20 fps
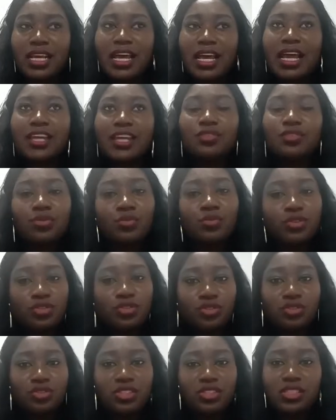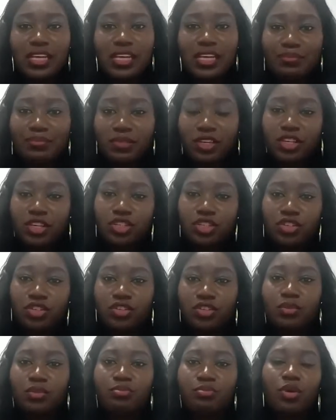And you know, once you use this
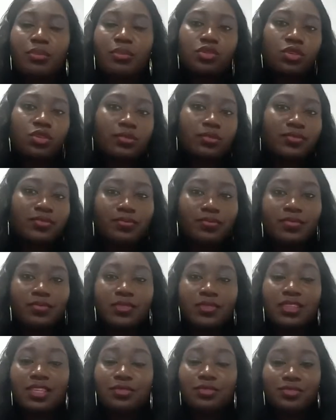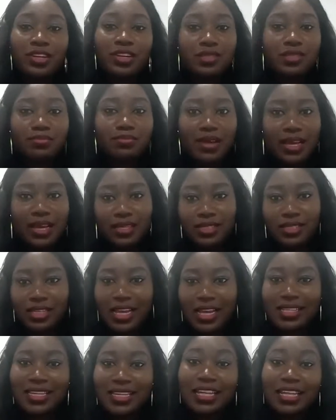application, it pops up different banks
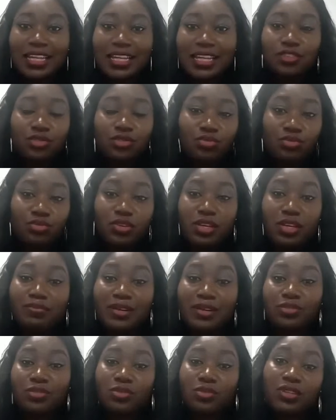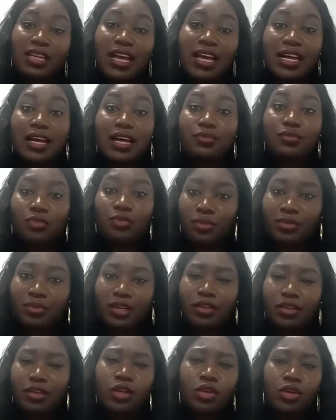attached to a particular account number.
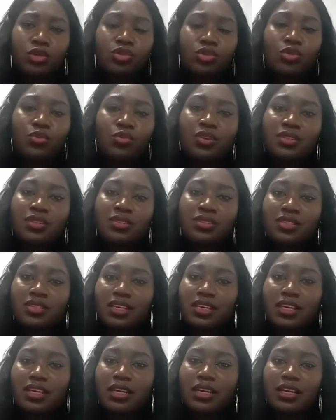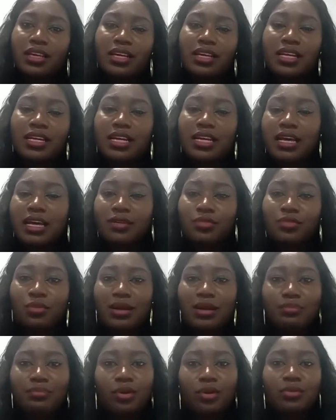So once an account number
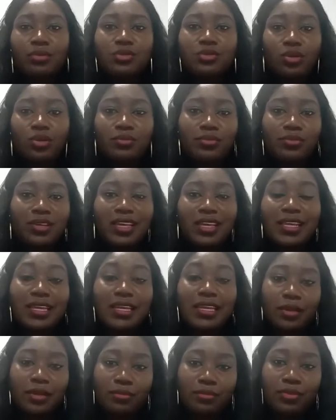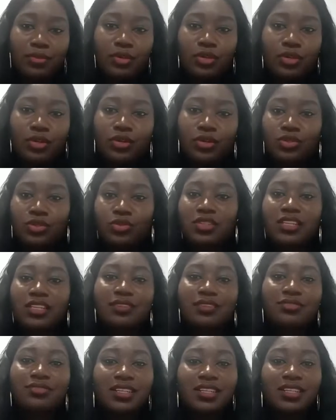pops up a name, so
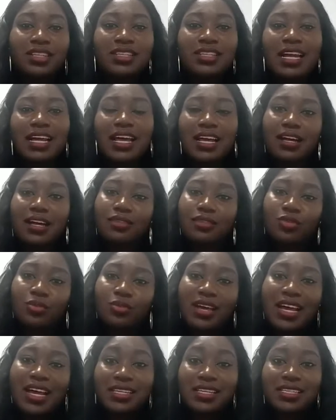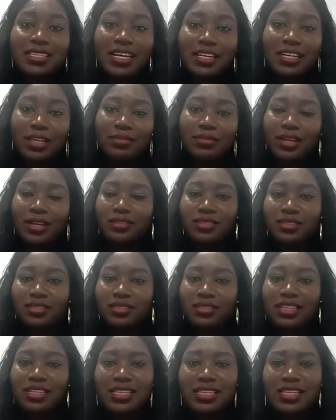definitely that account number has that name, and
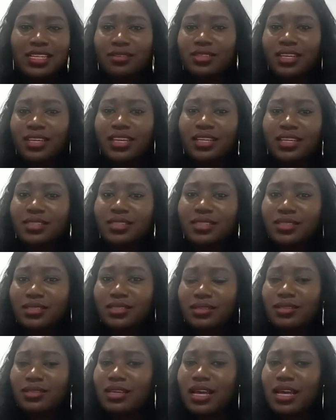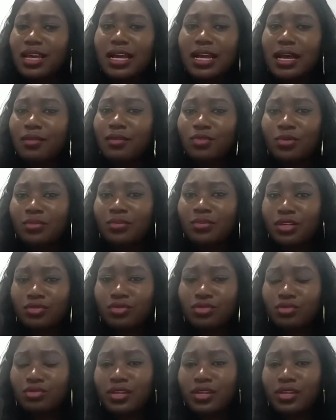that's how they get account numbers too.